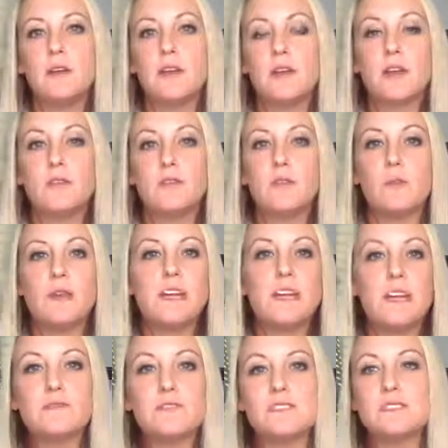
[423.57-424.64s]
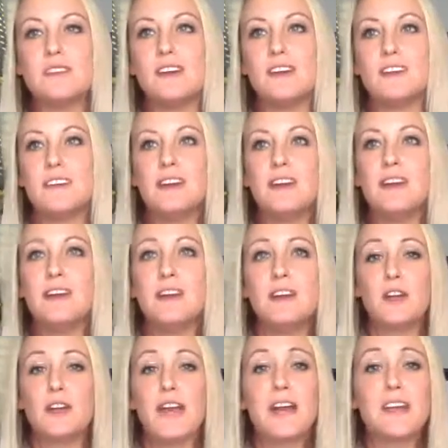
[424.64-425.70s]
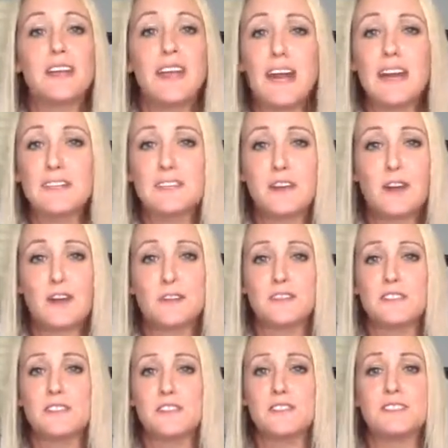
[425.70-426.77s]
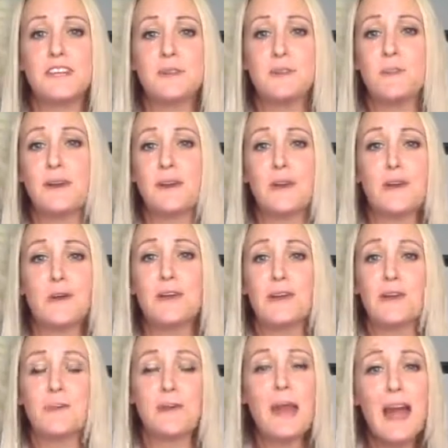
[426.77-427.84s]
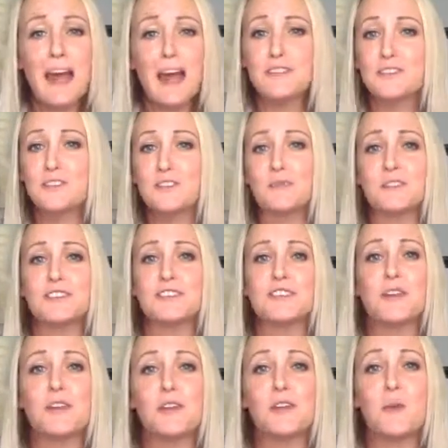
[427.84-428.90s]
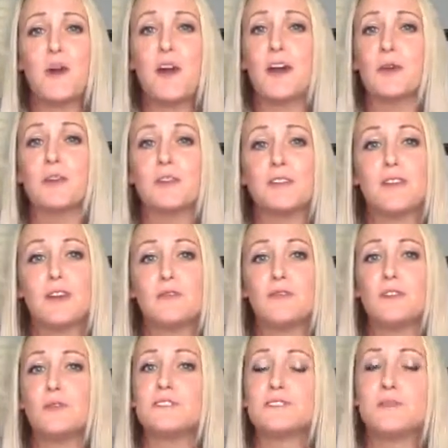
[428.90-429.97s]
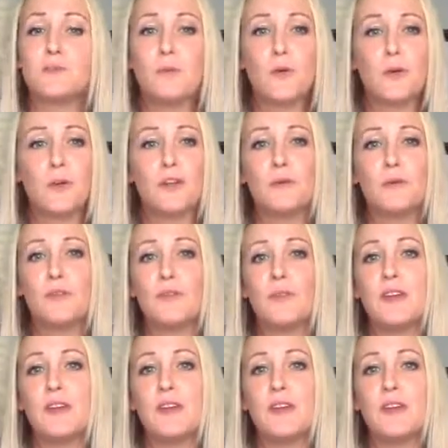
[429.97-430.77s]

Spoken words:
They were giving me gifts, gas cards, and just saying, "Rebecca, we are behind you. We're cheering you on. We love you. We support you.